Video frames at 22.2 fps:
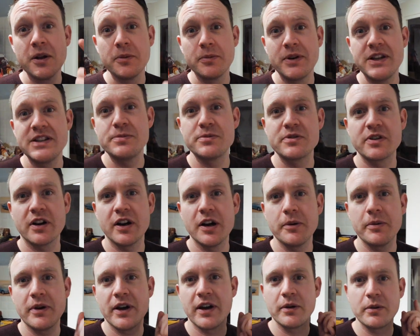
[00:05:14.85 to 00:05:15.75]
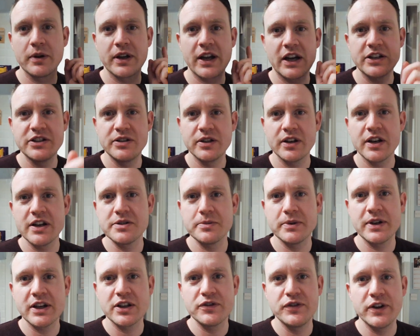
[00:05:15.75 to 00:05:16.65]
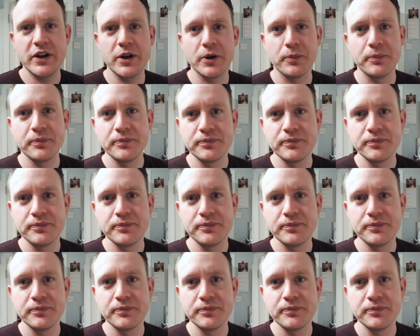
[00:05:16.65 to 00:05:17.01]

Please subscribe and I will catch you guys in my next video.